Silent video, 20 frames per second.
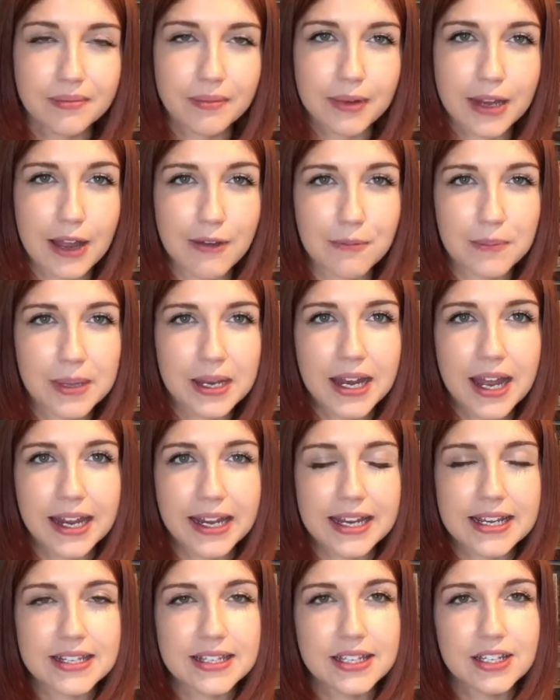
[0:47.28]
government, I
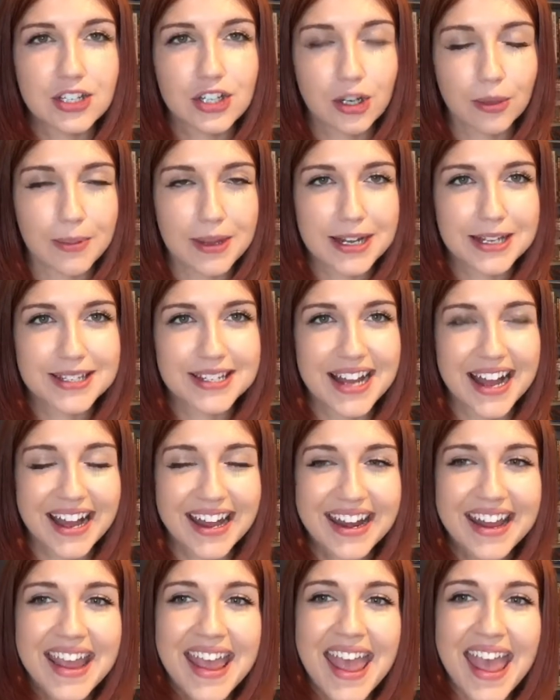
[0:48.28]
guess, in
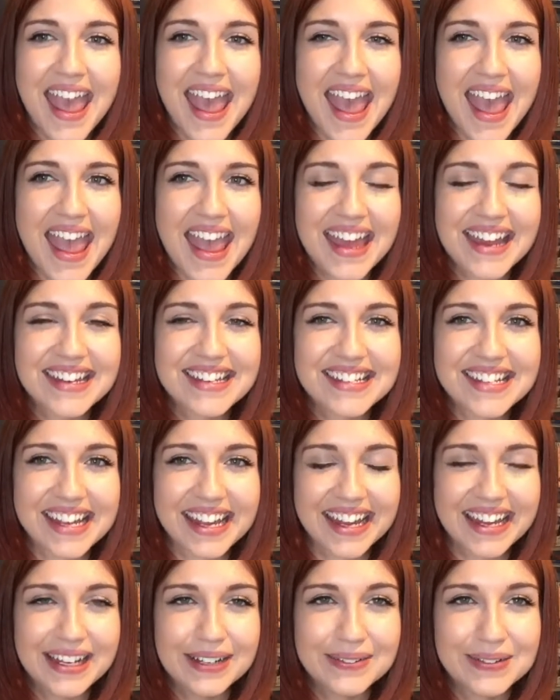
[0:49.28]
Turkmenistan, and
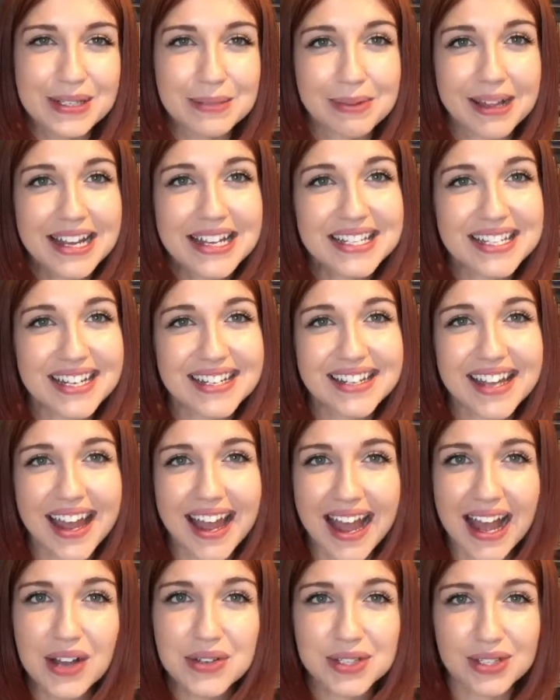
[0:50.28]
he was placed under
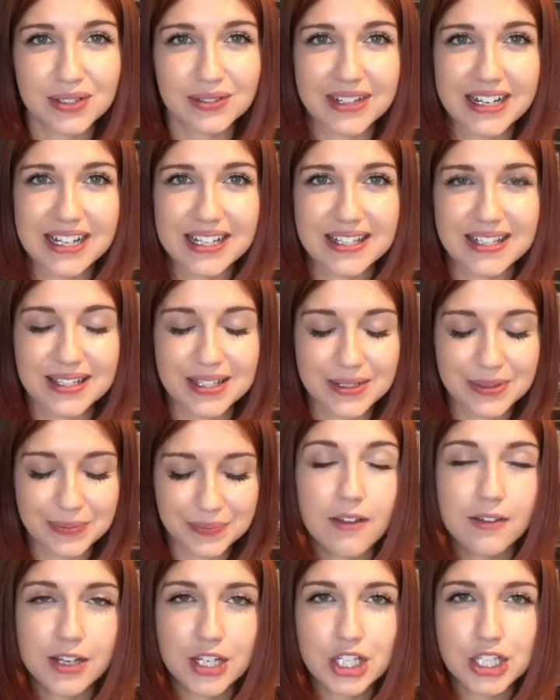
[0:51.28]
house arrest.
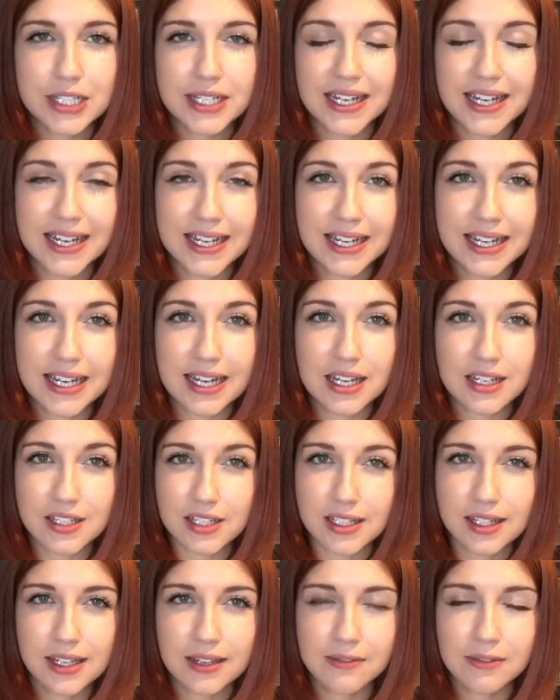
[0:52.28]
Eventually he
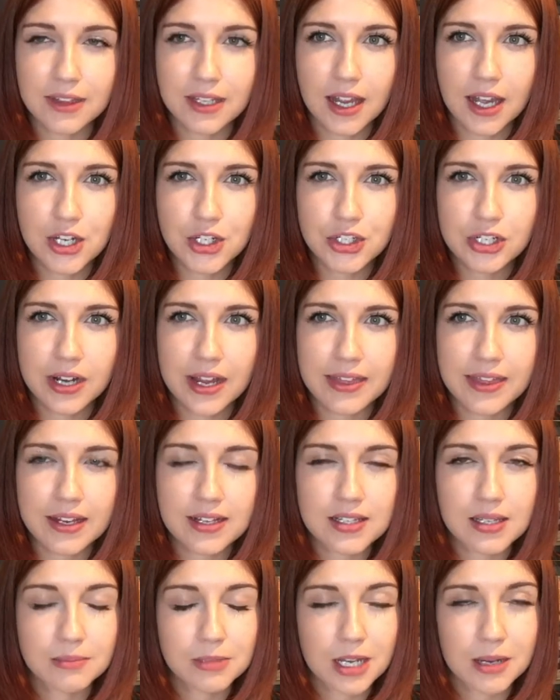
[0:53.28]
did leave the country. I think
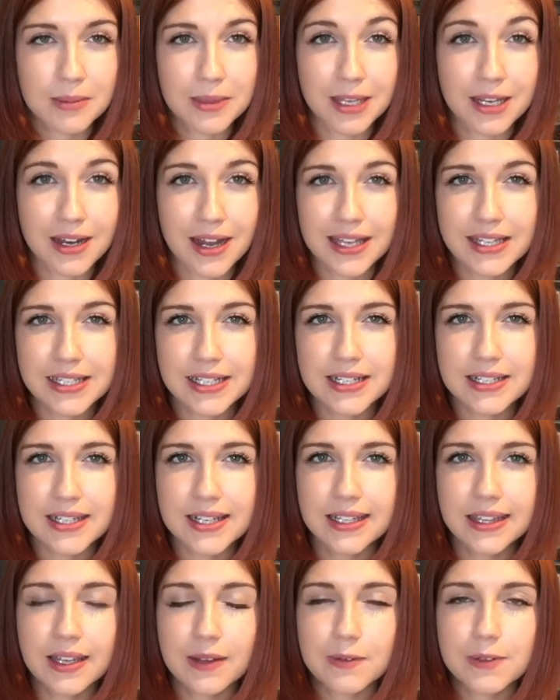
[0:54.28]
sometime in the 90s
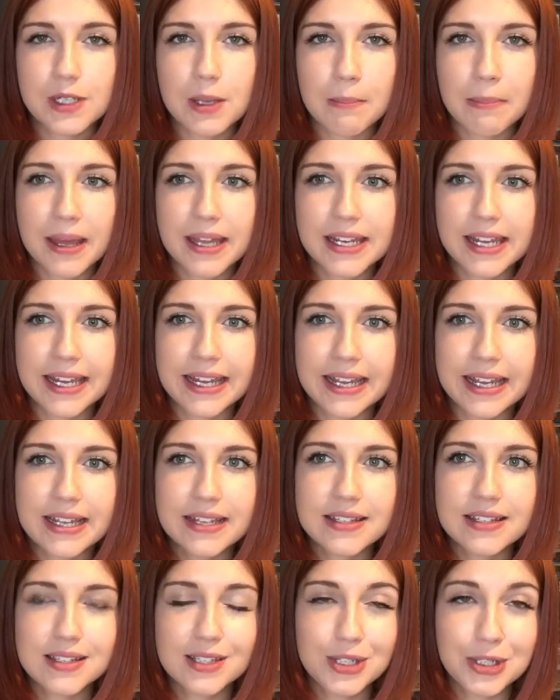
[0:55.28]
he left, but he
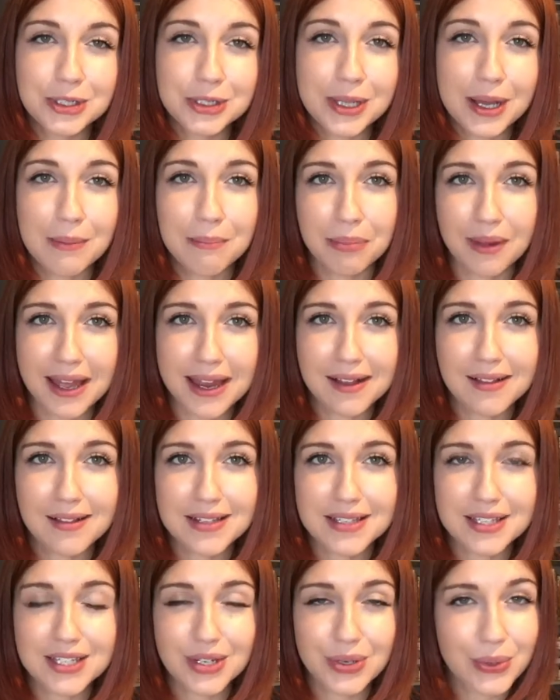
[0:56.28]
is still a
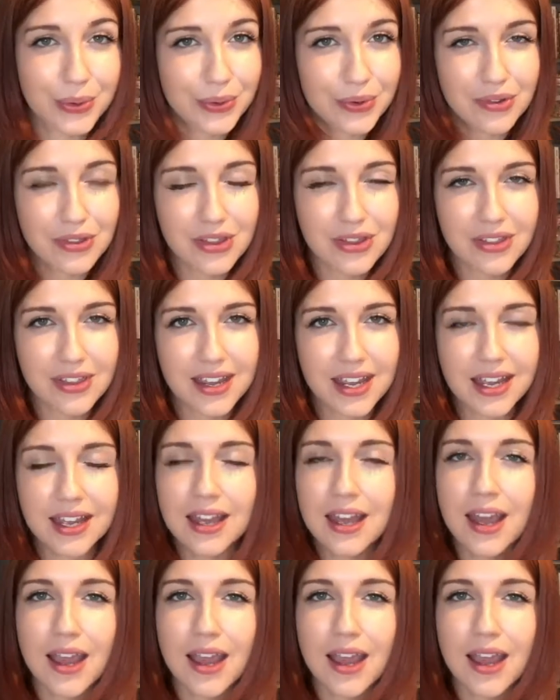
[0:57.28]
blacklisted author there.